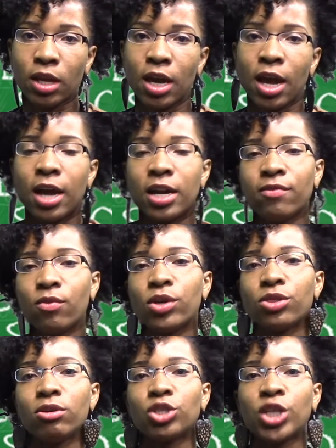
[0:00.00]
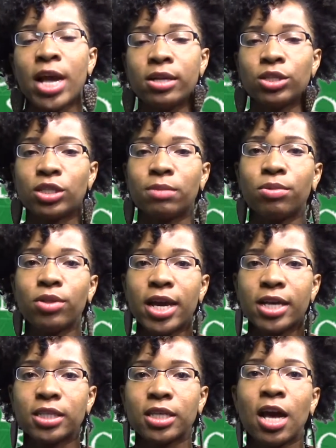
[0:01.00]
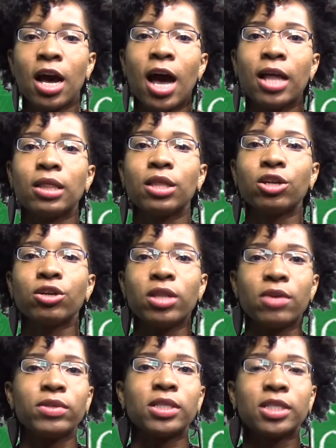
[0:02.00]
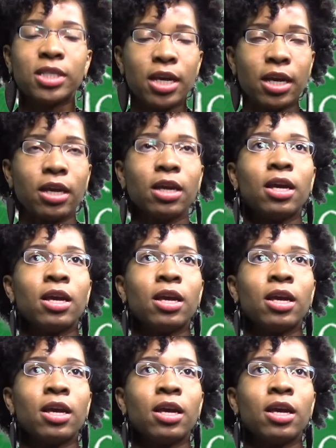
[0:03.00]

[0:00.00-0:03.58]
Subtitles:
And even with those challenges in place, I literally would see